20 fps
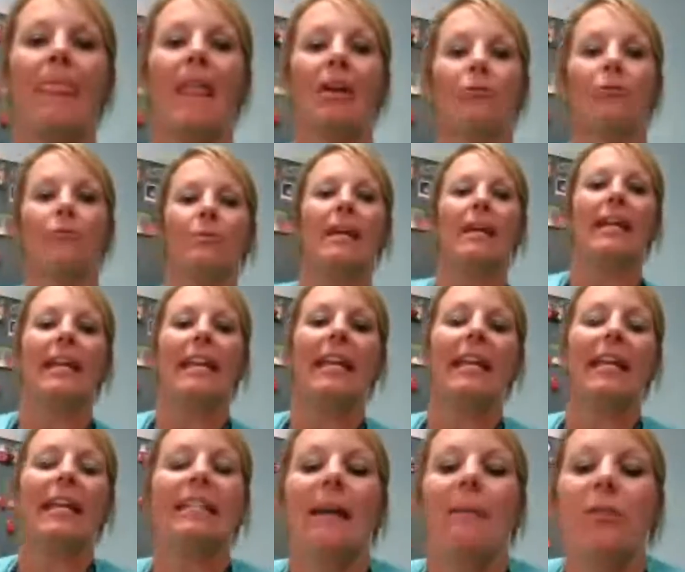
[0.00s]
reading
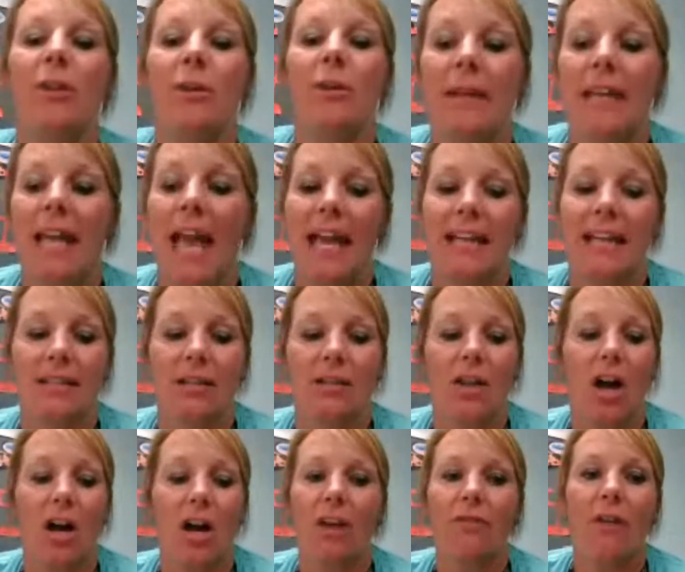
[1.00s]
in WEA. So
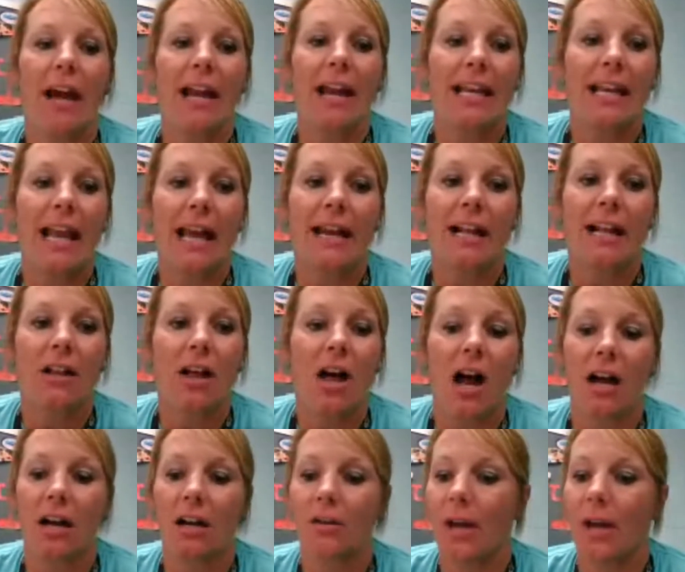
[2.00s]
log on right at 9
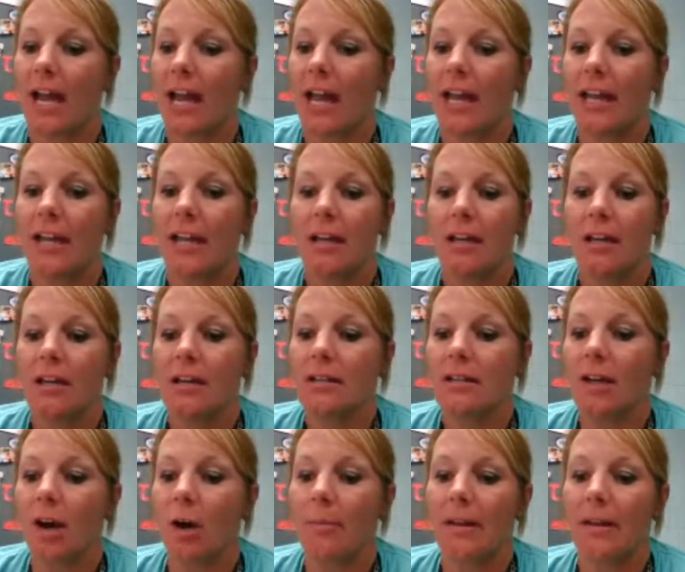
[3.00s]
o'clock, okay?
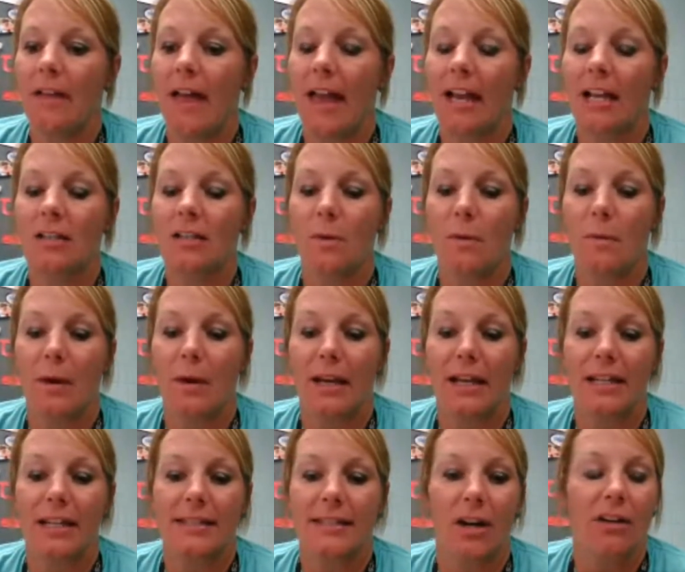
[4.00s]
Don't be late because we want to
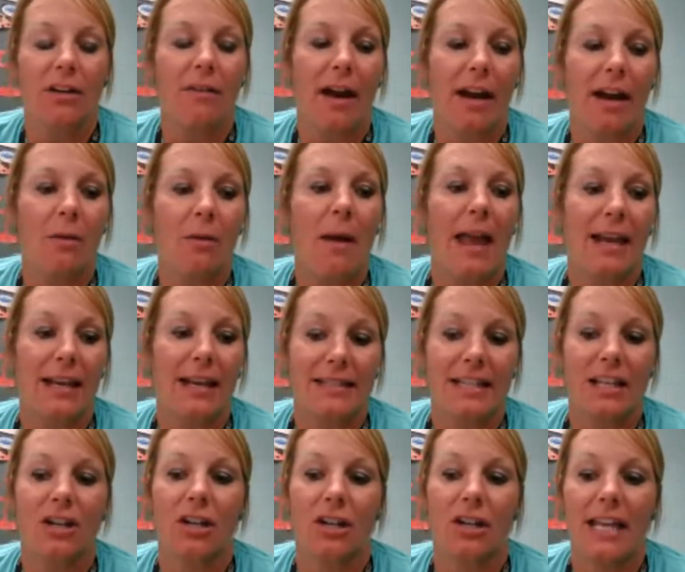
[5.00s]
get started right away because
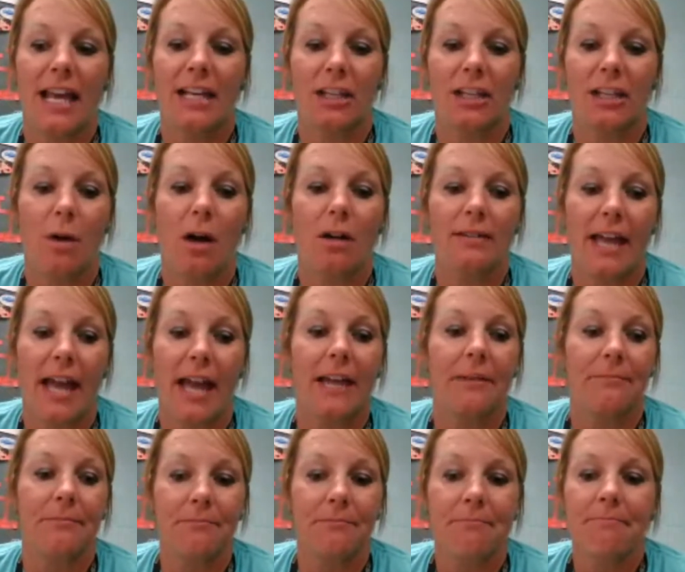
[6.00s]
it could take you all day.
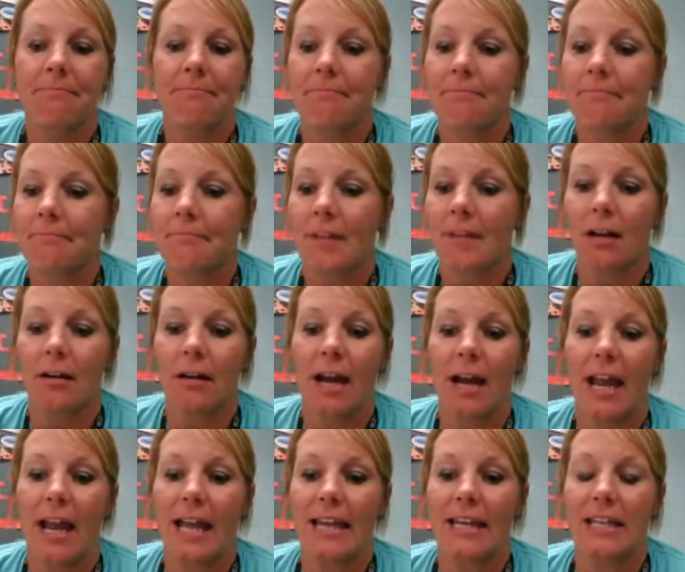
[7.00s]
All
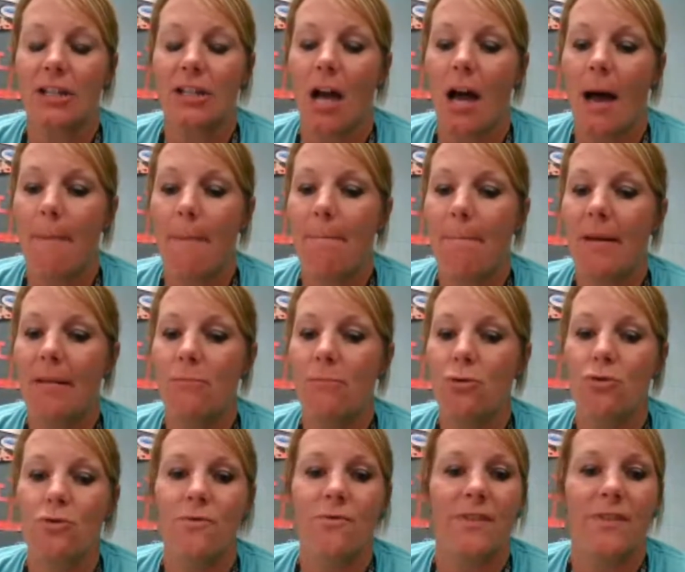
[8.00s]
right? I need you up and
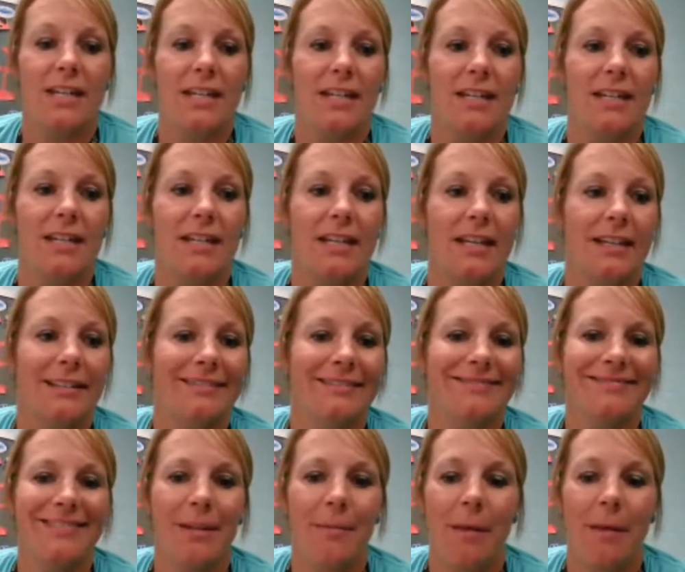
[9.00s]
moving.
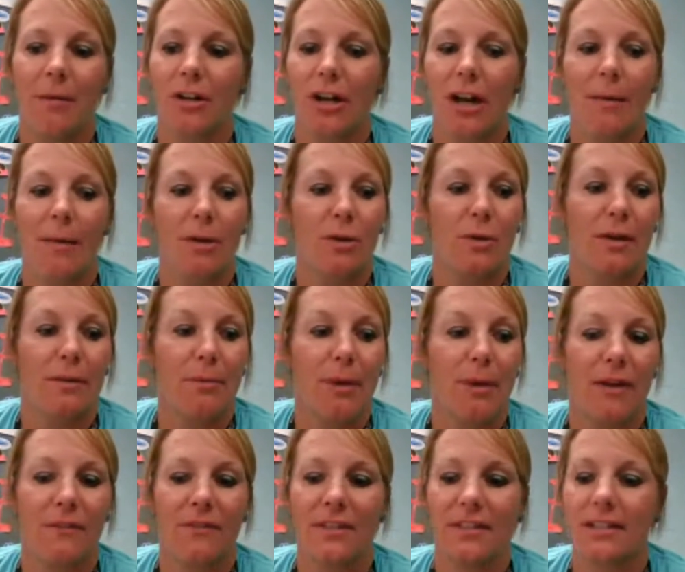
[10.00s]
You might want to grab a quick
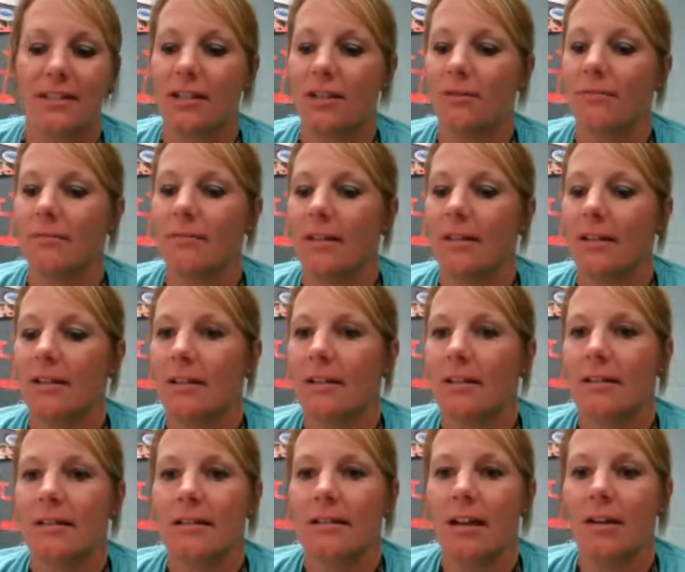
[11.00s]
breakfast too.
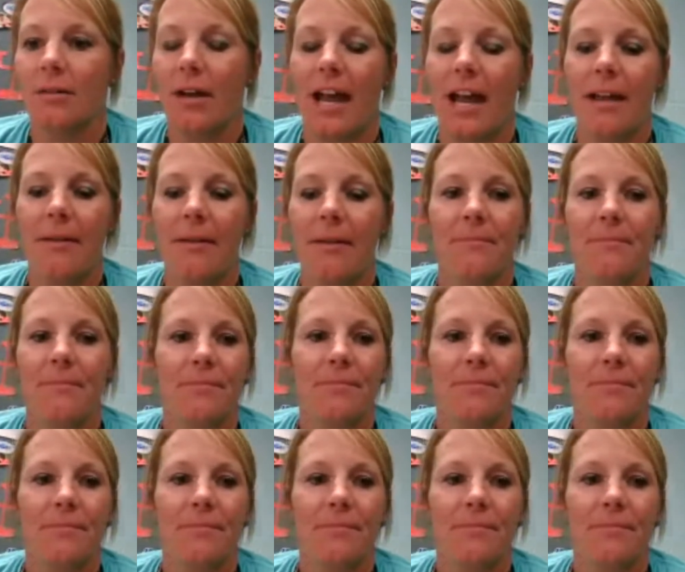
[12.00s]
Okay?